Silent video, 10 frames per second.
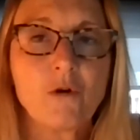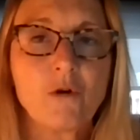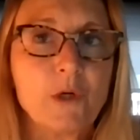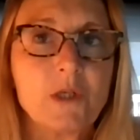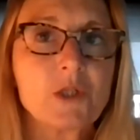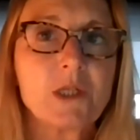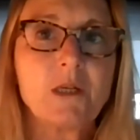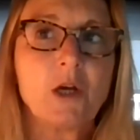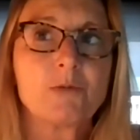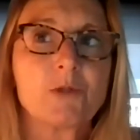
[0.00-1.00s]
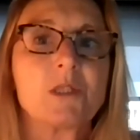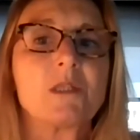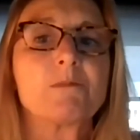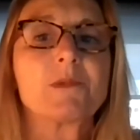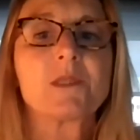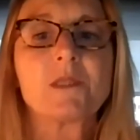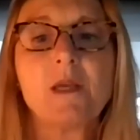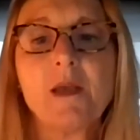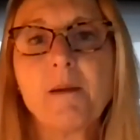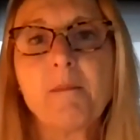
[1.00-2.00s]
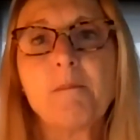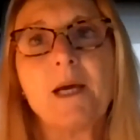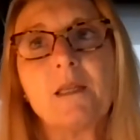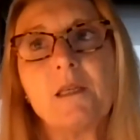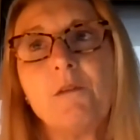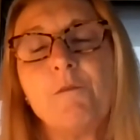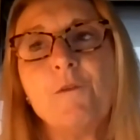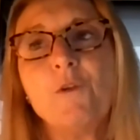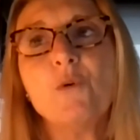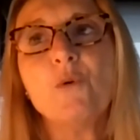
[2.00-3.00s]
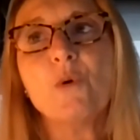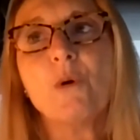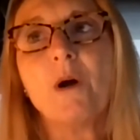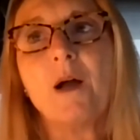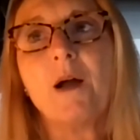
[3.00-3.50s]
commercial objectives, but if you